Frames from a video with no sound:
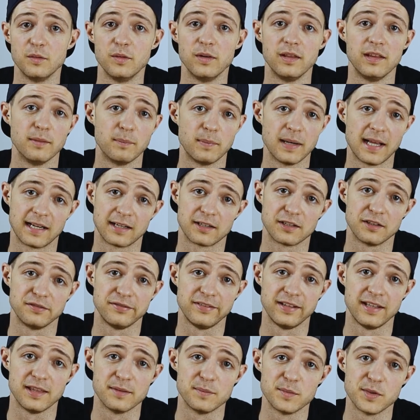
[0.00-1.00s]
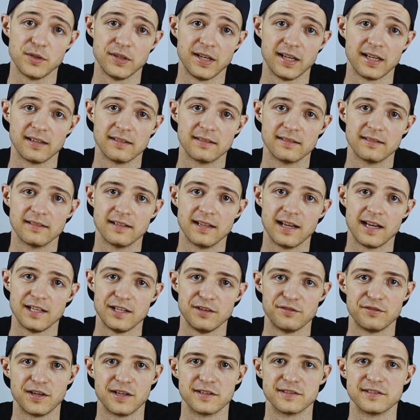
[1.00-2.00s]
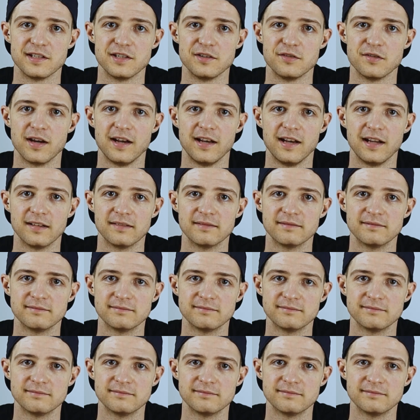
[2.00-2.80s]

with your black coffee in the morning and your fasted training?